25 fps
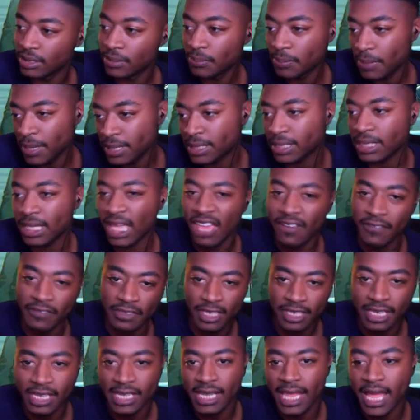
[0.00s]
basically gave it
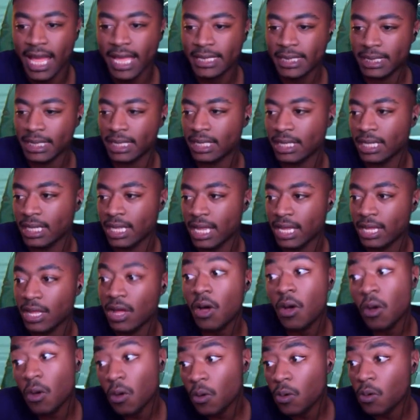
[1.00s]
the classic, like,
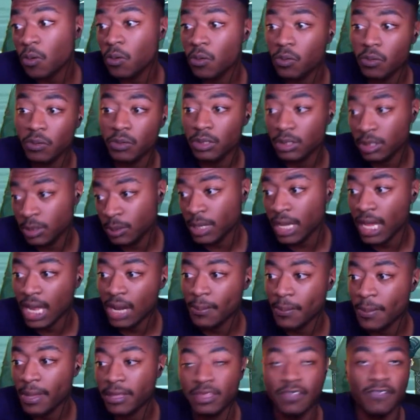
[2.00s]
oh, you gotta
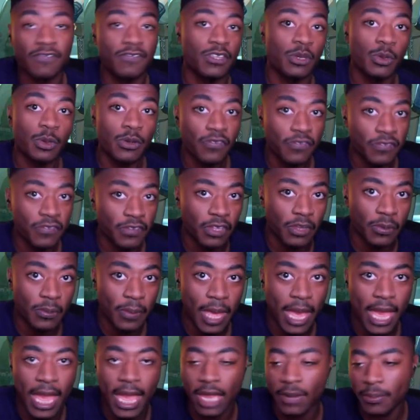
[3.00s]
make the viewer feel
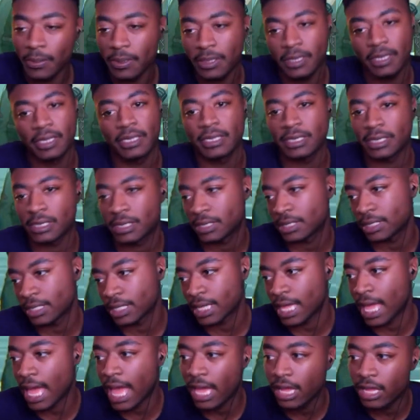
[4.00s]
bad because the
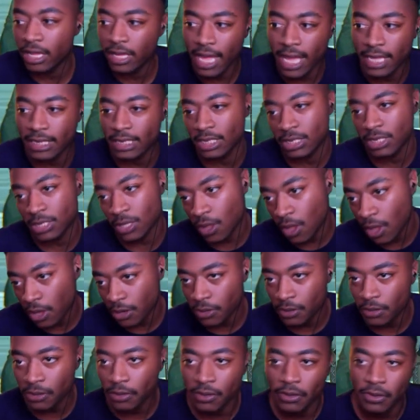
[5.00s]
guy has a
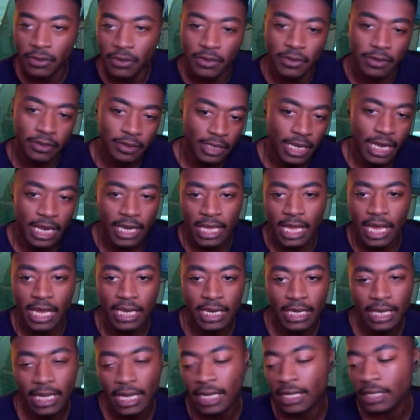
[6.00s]
daughter and yada yada
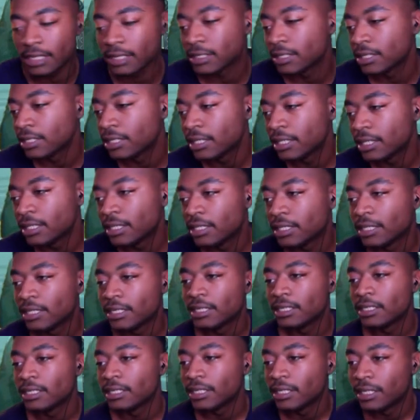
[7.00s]
yada.
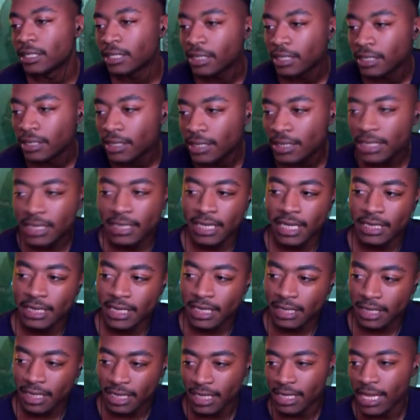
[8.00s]
That's
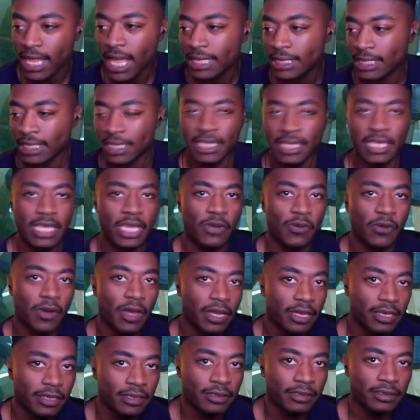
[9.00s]
like the classic thing,
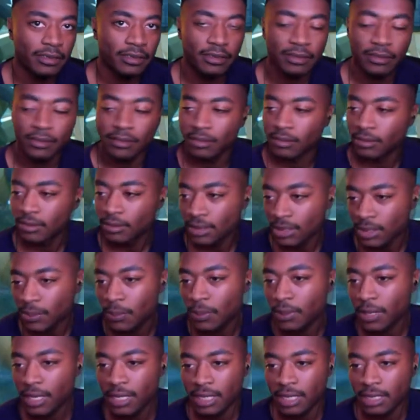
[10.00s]
right?
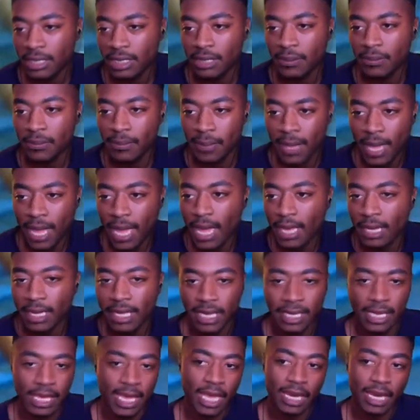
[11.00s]
Somebody does something bad,
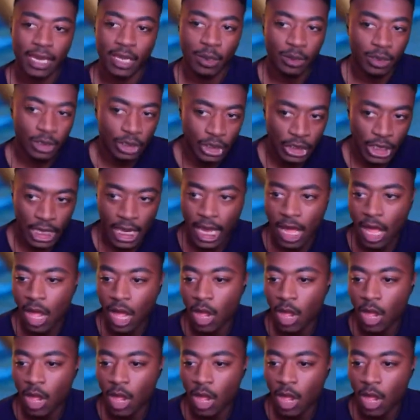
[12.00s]
they gotta go to jail